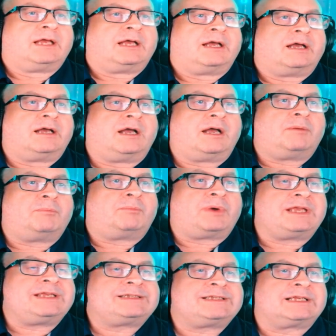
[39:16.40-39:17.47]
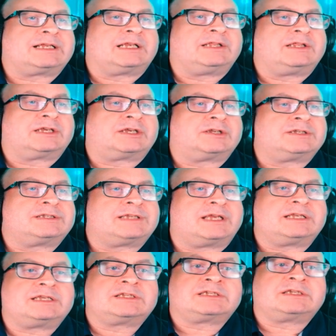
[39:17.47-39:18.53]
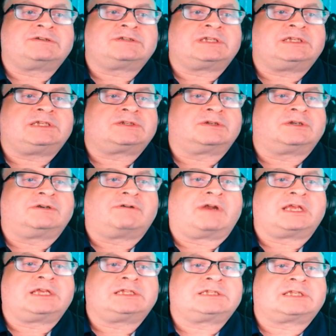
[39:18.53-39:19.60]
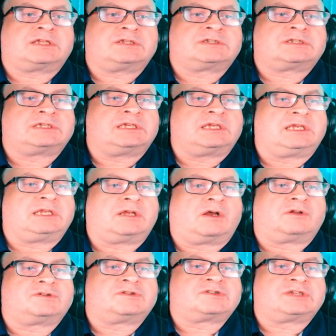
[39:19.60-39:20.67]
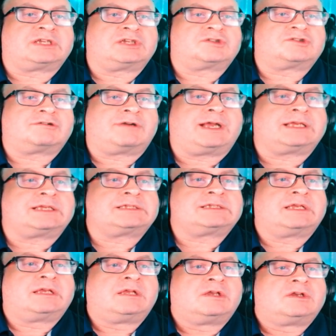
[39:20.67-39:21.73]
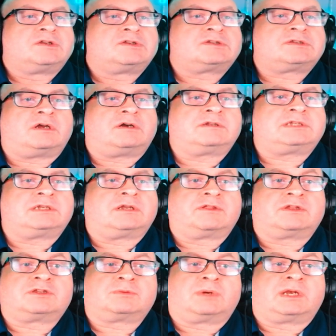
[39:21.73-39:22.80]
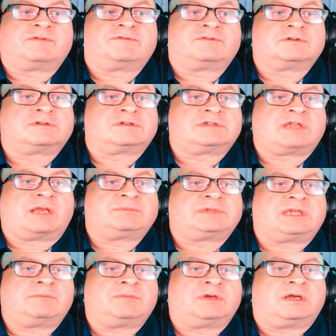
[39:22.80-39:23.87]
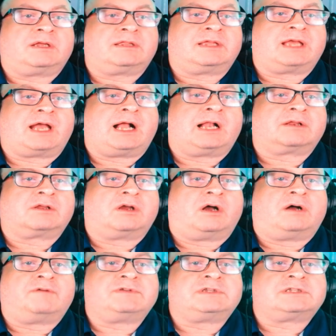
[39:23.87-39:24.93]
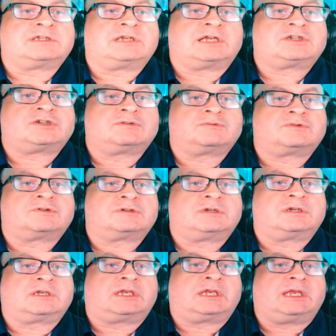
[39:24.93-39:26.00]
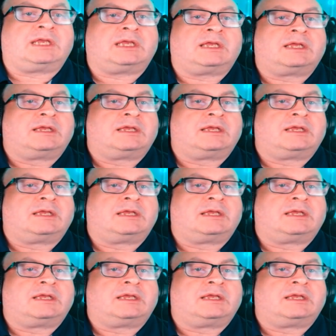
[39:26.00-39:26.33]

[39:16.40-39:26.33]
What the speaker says: Basically, the contender series is going to race on 6 tracks, starting on the 21st September at the Algarve International Circuit,